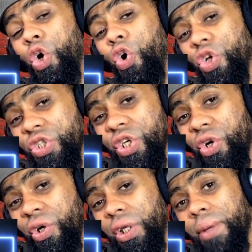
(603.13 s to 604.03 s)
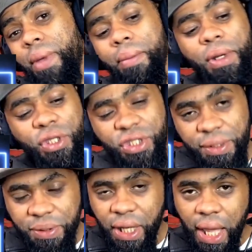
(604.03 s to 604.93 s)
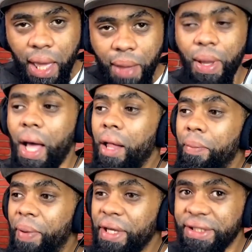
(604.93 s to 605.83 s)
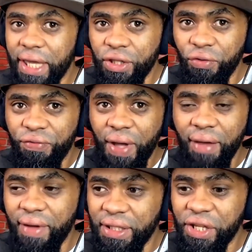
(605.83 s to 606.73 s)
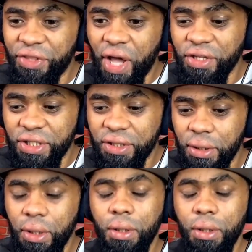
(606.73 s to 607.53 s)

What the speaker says: Also, remember to subscribe. Help us get to 500,000.